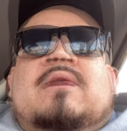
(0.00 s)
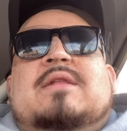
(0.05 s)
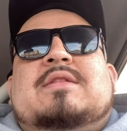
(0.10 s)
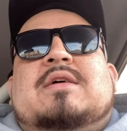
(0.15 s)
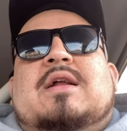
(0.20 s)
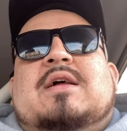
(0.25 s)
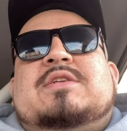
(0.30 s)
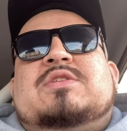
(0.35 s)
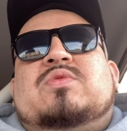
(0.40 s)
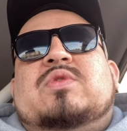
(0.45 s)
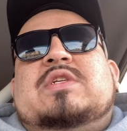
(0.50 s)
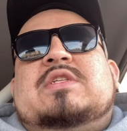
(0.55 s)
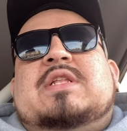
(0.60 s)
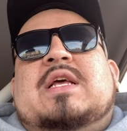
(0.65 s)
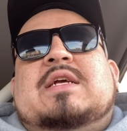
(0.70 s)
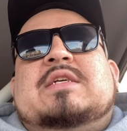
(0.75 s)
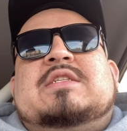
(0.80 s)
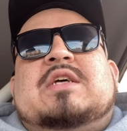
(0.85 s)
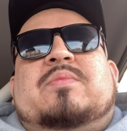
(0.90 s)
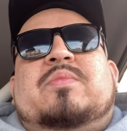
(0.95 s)
I thought I'd switch
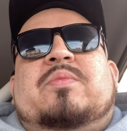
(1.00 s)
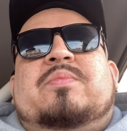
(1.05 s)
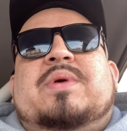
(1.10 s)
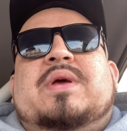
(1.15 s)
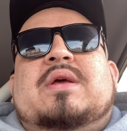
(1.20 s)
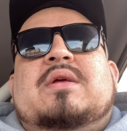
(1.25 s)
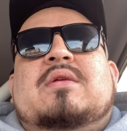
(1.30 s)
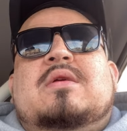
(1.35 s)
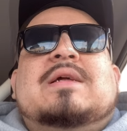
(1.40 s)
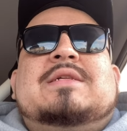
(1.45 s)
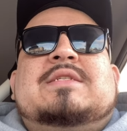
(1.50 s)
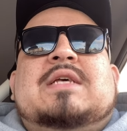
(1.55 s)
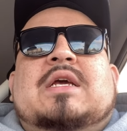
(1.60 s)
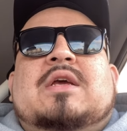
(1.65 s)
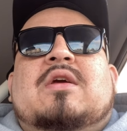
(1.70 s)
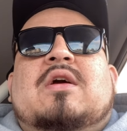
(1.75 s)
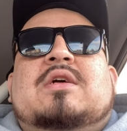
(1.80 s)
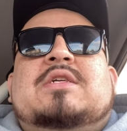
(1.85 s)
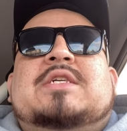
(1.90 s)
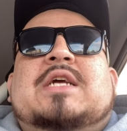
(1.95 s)
things up a bit and take
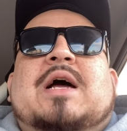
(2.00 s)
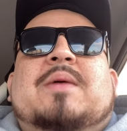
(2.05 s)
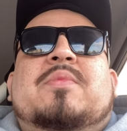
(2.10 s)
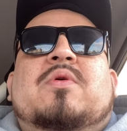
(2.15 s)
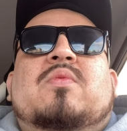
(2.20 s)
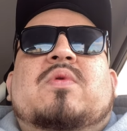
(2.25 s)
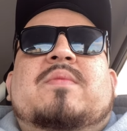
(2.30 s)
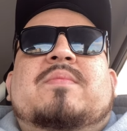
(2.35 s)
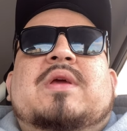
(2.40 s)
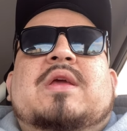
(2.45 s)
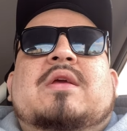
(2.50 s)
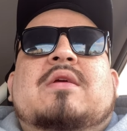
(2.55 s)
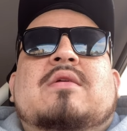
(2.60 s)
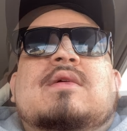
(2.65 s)
y'all shopping with me.